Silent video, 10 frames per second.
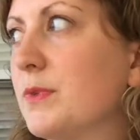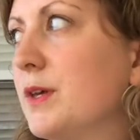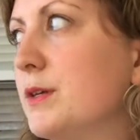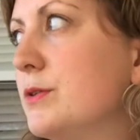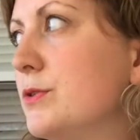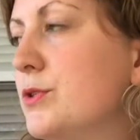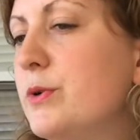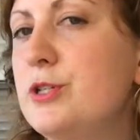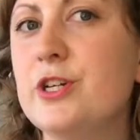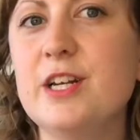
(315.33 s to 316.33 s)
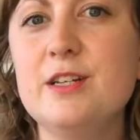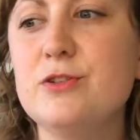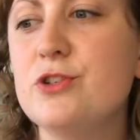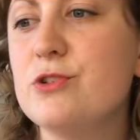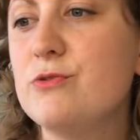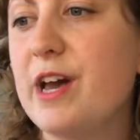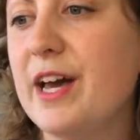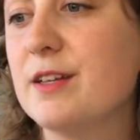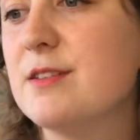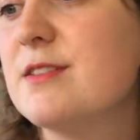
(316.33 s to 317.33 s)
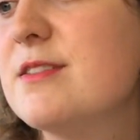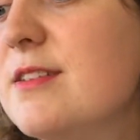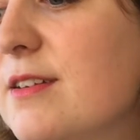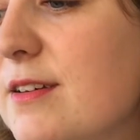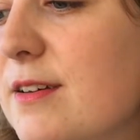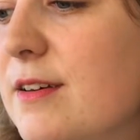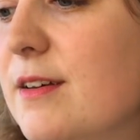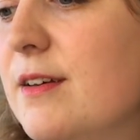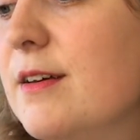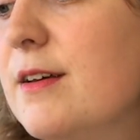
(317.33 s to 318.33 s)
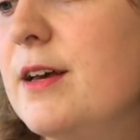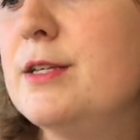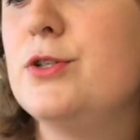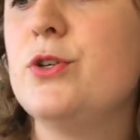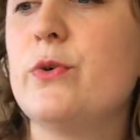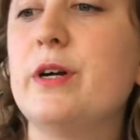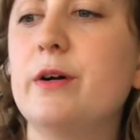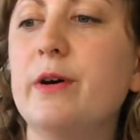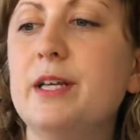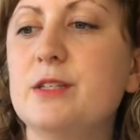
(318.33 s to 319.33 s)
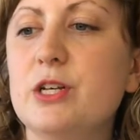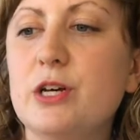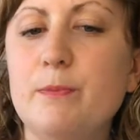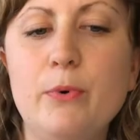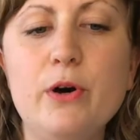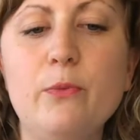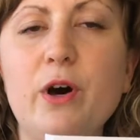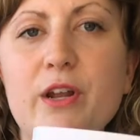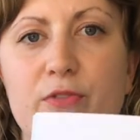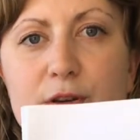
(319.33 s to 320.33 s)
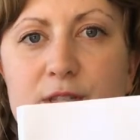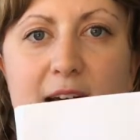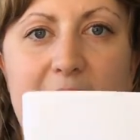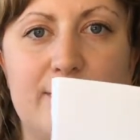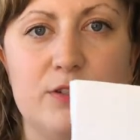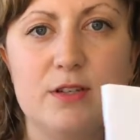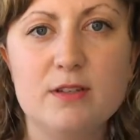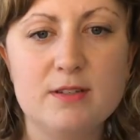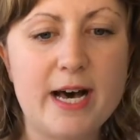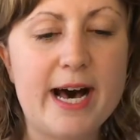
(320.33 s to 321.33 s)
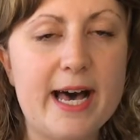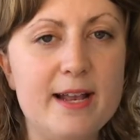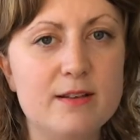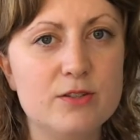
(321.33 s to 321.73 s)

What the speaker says: So what you're going to do next is you are going to put one of those halves to the side.